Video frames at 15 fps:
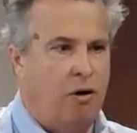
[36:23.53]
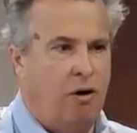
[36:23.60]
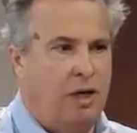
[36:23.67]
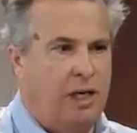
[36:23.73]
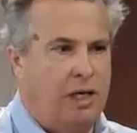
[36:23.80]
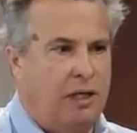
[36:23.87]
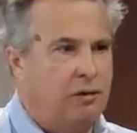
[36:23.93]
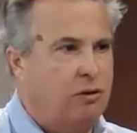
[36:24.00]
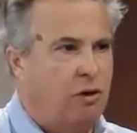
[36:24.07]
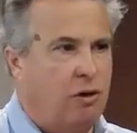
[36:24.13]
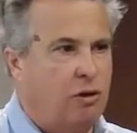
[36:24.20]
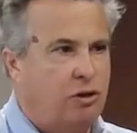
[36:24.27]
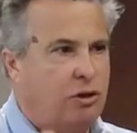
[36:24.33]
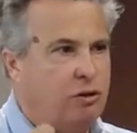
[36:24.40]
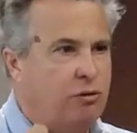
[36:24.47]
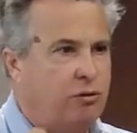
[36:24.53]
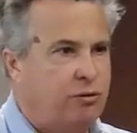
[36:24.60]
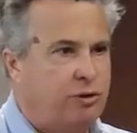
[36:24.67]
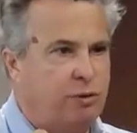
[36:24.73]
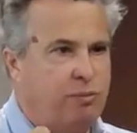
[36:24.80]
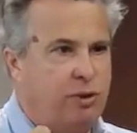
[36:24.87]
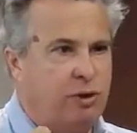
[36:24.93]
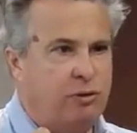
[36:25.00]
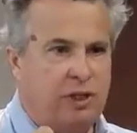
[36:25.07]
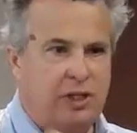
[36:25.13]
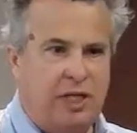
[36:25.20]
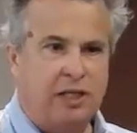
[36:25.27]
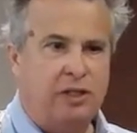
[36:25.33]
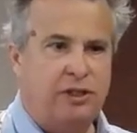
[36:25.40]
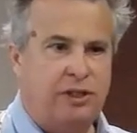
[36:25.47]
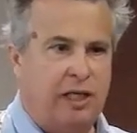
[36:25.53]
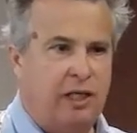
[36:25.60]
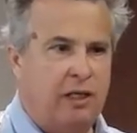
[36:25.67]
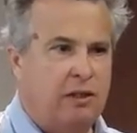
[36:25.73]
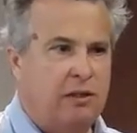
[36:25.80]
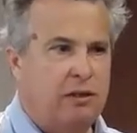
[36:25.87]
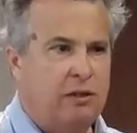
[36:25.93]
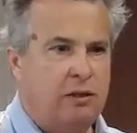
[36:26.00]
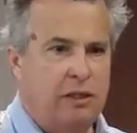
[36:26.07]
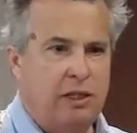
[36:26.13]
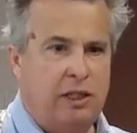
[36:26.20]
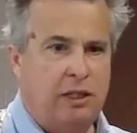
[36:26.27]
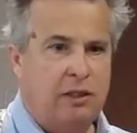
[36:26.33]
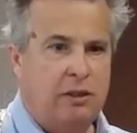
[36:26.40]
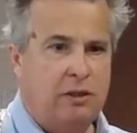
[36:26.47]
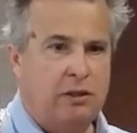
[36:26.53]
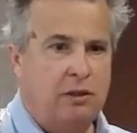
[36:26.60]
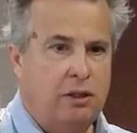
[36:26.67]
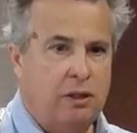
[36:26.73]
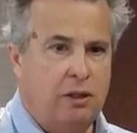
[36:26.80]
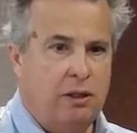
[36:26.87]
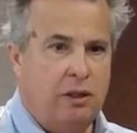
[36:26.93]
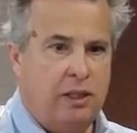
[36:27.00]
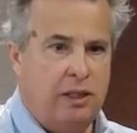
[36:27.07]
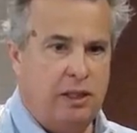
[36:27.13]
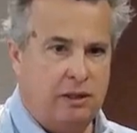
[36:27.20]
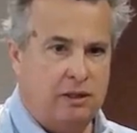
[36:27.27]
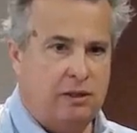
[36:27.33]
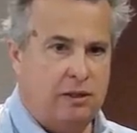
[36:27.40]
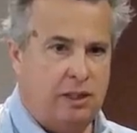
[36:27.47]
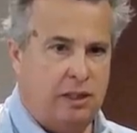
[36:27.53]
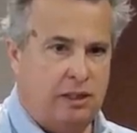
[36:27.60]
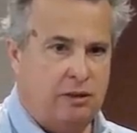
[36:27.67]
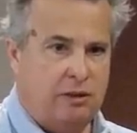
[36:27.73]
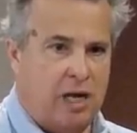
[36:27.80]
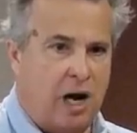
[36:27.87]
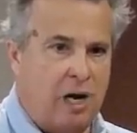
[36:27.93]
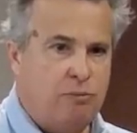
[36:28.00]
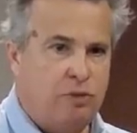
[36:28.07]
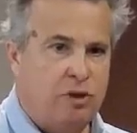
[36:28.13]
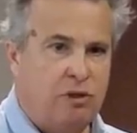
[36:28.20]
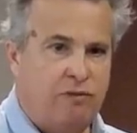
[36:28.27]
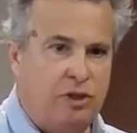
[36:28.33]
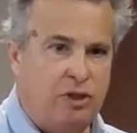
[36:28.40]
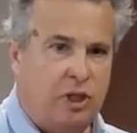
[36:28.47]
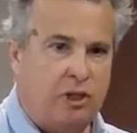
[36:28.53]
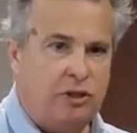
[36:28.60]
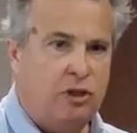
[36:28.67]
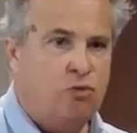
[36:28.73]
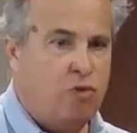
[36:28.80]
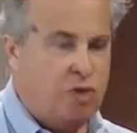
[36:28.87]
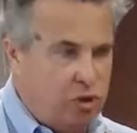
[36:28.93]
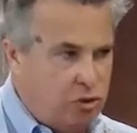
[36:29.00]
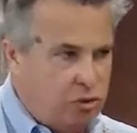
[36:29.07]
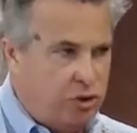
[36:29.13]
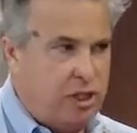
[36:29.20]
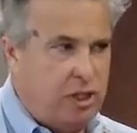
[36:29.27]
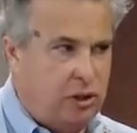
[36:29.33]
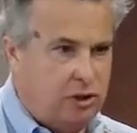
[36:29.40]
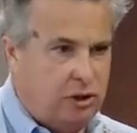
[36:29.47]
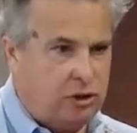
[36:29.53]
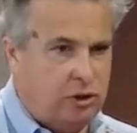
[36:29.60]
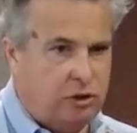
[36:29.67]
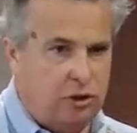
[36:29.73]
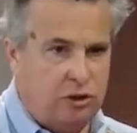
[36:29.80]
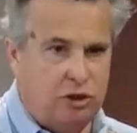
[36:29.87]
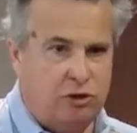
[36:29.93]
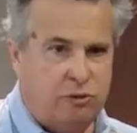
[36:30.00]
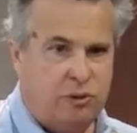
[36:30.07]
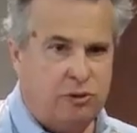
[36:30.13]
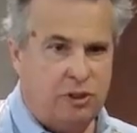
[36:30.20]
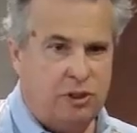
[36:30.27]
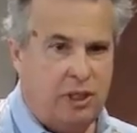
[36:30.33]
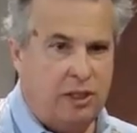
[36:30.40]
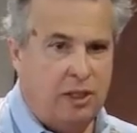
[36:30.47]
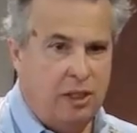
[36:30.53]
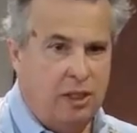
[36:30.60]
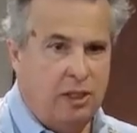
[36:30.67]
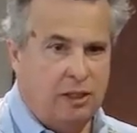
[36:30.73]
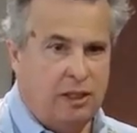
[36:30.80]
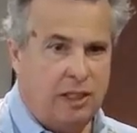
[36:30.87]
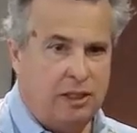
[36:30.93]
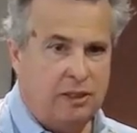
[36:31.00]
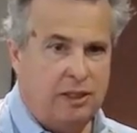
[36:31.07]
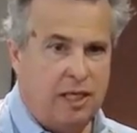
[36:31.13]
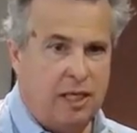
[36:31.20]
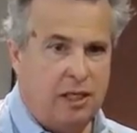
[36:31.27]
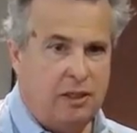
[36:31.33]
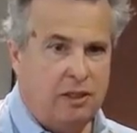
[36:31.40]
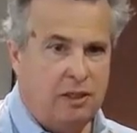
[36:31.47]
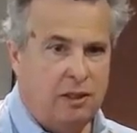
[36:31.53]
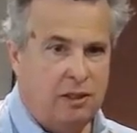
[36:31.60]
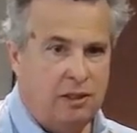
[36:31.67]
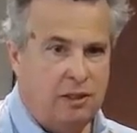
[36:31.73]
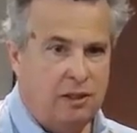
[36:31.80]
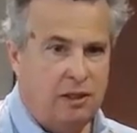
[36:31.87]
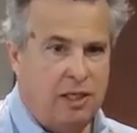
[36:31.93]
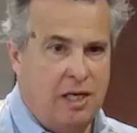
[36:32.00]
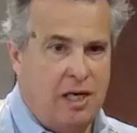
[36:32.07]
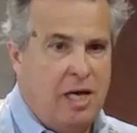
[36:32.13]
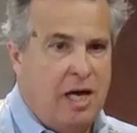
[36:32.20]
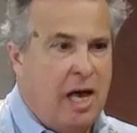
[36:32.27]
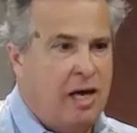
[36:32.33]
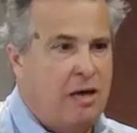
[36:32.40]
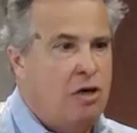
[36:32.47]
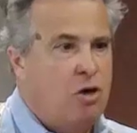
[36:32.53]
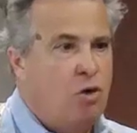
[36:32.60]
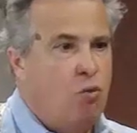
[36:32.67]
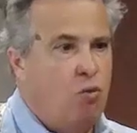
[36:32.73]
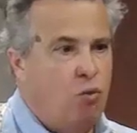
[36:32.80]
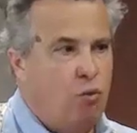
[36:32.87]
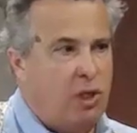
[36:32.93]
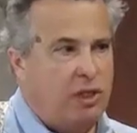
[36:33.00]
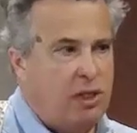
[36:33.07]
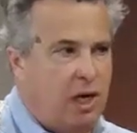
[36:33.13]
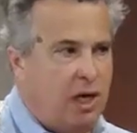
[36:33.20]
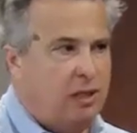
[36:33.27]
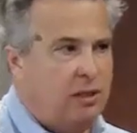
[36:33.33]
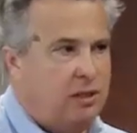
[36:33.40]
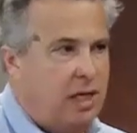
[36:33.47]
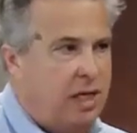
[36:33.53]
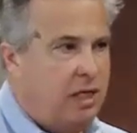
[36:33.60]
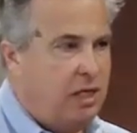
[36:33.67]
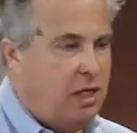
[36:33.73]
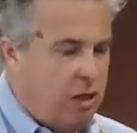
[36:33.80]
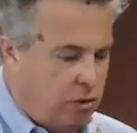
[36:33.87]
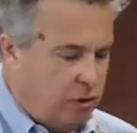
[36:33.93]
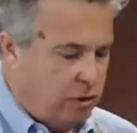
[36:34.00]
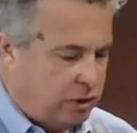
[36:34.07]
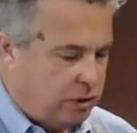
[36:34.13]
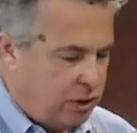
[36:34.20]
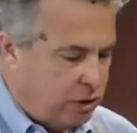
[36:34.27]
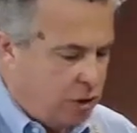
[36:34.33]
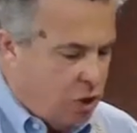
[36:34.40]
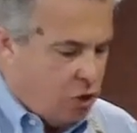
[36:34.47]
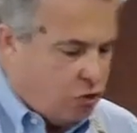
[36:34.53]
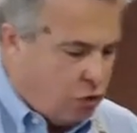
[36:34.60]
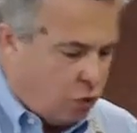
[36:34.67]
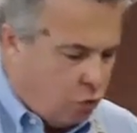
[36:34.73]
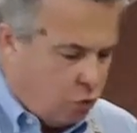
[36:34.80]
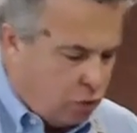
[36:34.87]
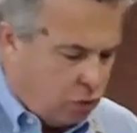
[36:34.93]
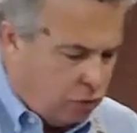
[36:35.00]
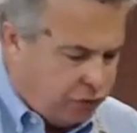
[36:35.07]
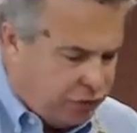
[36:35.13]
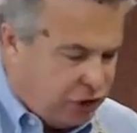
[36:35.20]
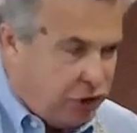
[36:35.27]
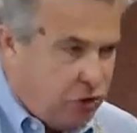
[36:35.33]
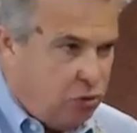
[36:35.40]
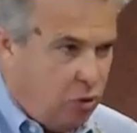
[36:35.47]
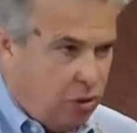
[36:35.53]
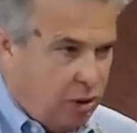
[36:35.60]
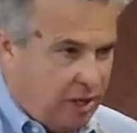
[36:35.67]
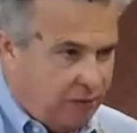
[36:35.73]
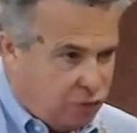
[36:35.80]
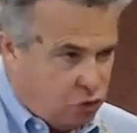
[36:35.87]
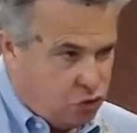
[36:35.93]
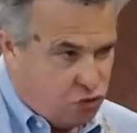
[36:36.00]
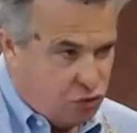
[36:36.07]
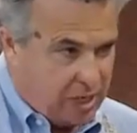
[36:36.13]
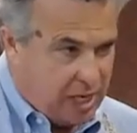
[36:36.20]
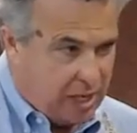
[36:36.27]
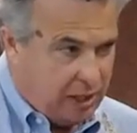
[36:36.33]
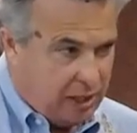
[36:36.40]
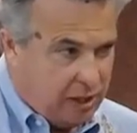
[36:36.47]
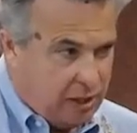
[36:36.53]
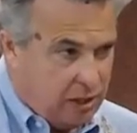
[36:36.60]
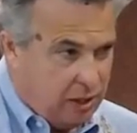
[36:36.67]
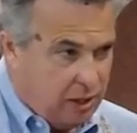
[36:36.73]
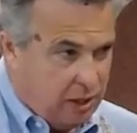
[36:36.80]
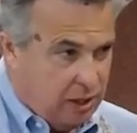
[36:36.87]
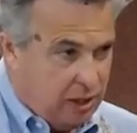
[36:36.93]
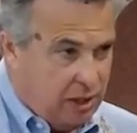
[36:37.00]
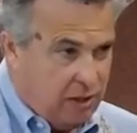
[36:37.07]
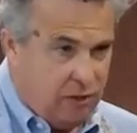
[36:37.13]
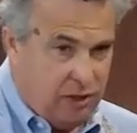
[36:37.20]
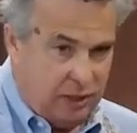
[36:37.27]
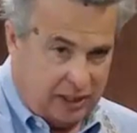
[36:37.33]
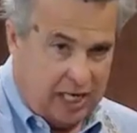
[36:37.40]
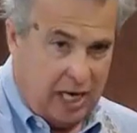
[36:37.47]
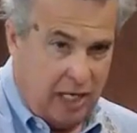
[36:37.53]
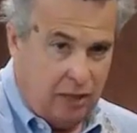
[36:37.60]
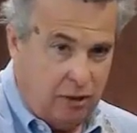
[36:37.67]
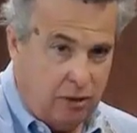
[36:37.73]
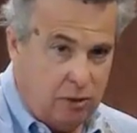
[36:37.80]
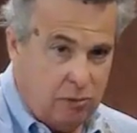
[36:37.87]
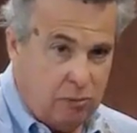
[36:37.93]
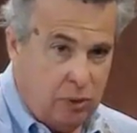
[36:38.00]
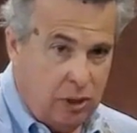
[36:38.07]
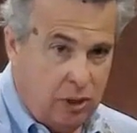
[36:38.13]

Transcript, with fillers: is aren't you supposed to take a stand in in in times of injustice where you see injustice? Aren't you supposed to take take a stand? And what God is saying here is that the world that you all have created in this kingdom